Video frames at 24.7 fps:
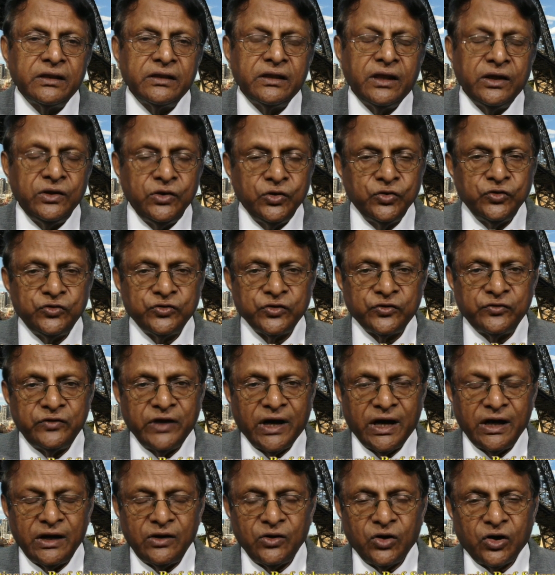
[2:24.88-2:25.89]
the use of
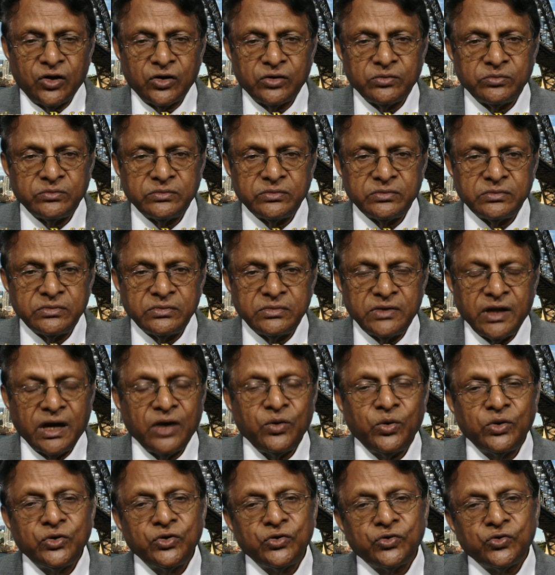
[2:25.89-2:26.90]
dialogue. Now, I
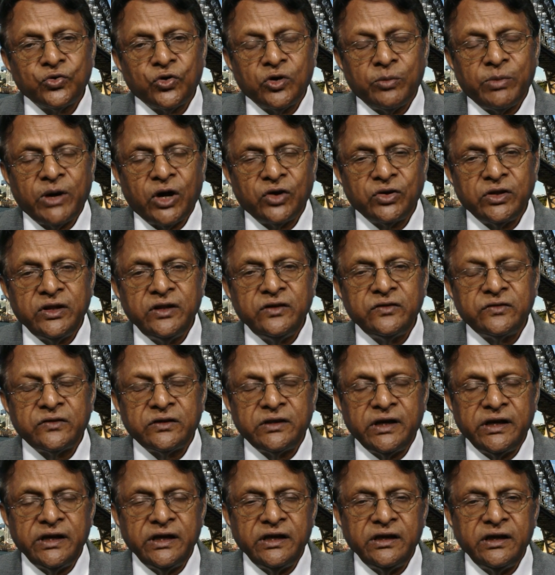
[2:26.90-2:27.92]
want to talk about these
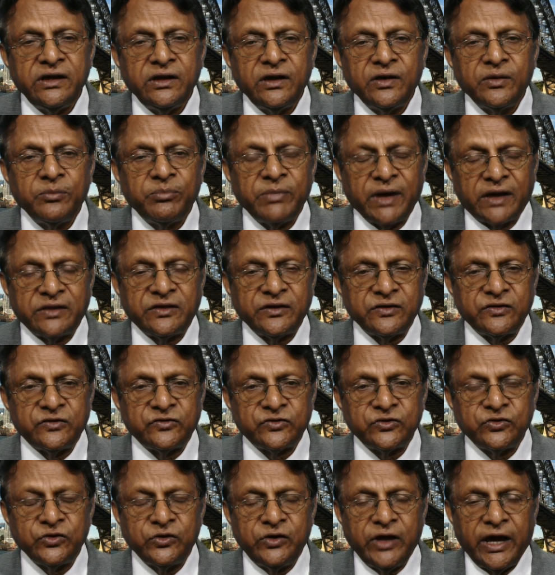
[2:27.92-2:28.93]
three
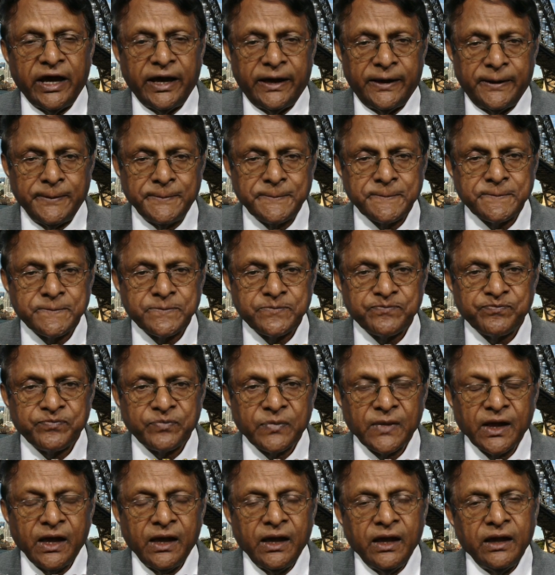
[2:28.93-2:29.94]
methods today.
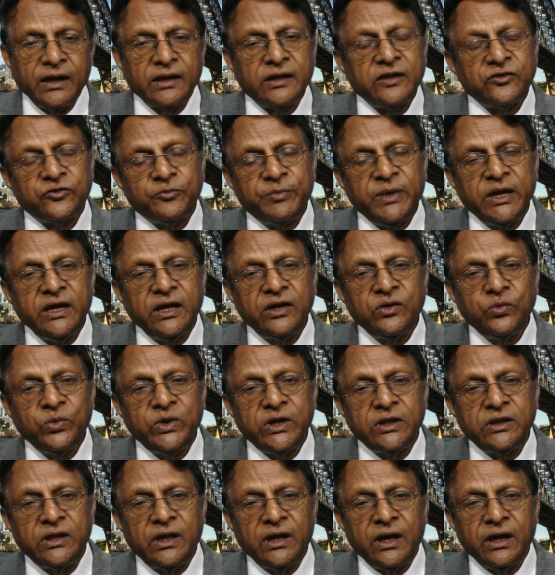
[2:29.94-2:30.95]
Let's begin
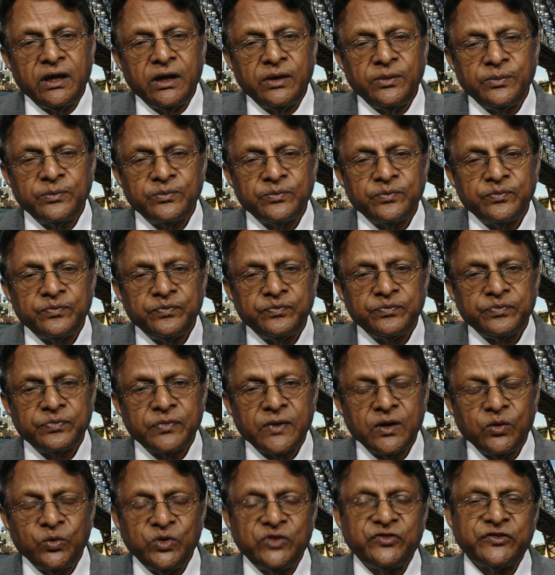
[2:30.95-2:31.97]

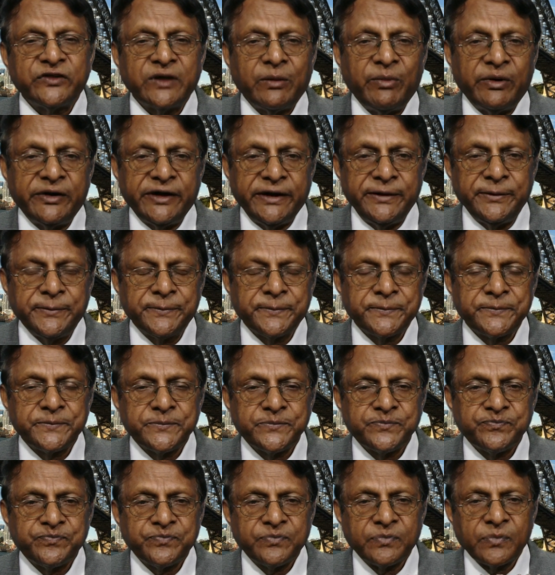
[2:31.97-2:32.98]
with summary.
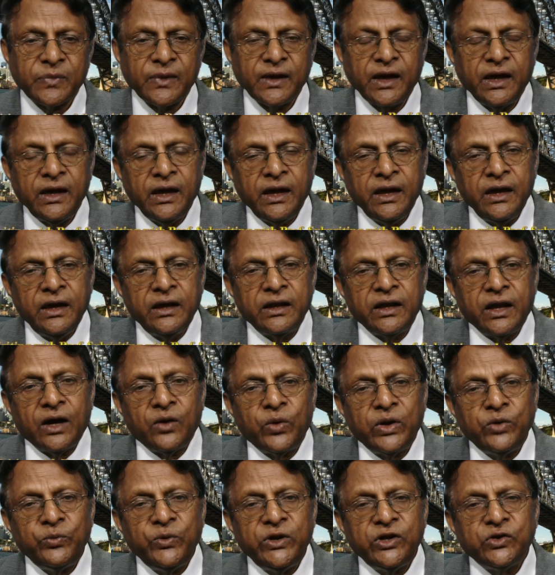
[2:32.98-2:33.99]

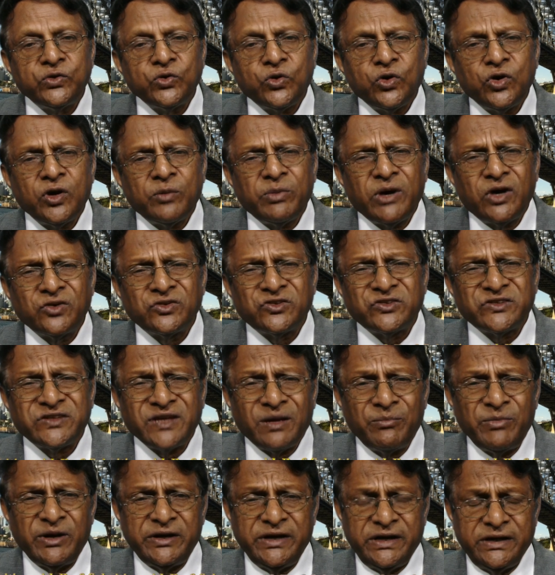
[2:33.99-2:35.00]
Now, when we talk about
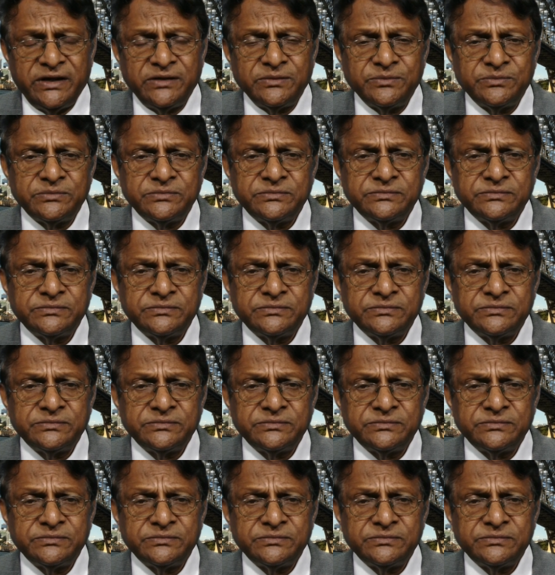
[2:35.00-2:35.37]
summary,